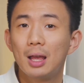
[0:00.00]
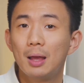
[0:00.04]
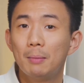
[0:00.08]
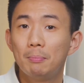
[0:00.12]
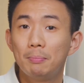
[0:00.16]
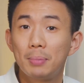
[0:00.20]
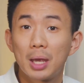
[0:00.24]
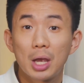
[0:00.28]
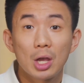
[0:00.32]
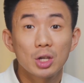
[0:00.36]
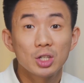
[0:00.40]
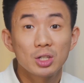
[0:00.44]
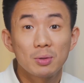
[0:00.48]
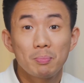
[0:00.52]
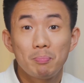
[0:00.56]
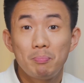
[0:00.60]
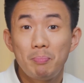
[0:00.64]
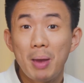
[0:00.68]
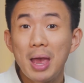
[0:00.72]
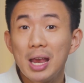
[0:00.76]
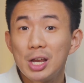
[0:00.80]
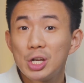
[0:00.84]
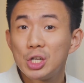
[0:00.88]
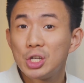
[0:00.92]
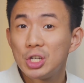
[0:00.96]
Because a
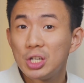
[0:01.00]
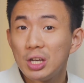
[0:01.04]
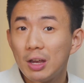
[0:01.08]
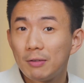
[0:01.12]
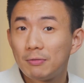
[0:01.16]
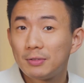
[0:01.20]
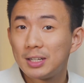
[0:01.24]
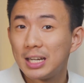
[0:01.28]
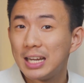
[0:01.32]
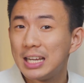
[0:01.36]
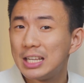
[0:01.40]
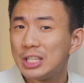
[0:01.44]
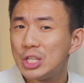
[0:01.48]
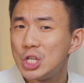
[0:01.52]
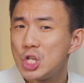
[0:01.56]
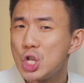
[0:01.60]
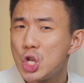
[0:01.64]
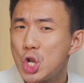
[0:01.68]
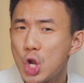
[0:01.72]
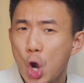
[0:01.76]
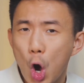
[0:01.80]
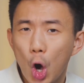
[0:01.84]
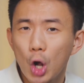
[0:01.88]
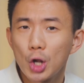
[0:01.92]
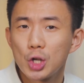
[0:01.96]
big shift is
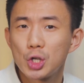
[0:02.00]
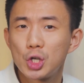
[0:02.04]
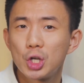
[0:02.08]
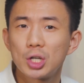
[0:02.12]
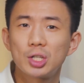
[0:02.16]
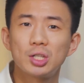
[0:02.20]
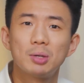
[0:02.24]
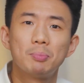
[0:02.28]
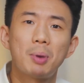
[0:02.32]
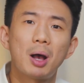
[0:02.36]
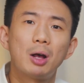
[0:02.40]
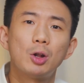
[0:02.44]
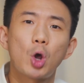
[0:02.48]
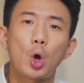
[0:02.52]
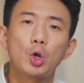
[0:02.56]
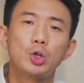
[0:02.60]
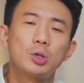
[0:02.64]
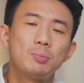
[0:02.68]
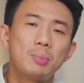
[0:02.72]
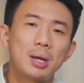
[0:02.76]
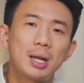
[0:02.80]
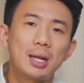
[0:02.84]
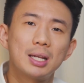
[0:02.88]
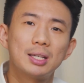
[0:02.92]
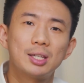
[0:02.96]
not just about
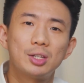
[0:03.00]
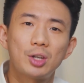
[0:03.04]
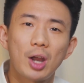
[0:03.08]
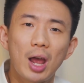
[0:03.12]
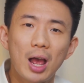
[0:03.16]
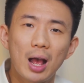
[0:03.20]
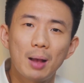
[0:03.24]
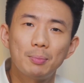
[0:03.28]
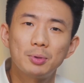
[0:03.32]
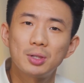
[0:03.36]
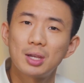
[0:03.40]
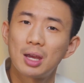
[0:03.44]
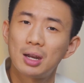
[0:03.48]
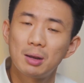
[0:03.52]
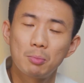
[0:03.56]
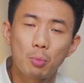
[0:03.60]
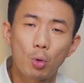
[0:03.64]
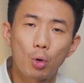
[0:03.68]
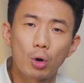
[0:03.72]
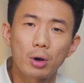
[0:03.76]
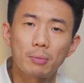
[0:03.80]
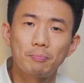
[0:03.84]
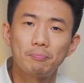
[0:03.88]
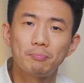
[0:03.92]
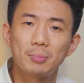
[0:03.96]
automating steps
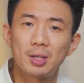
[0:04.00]
anymore.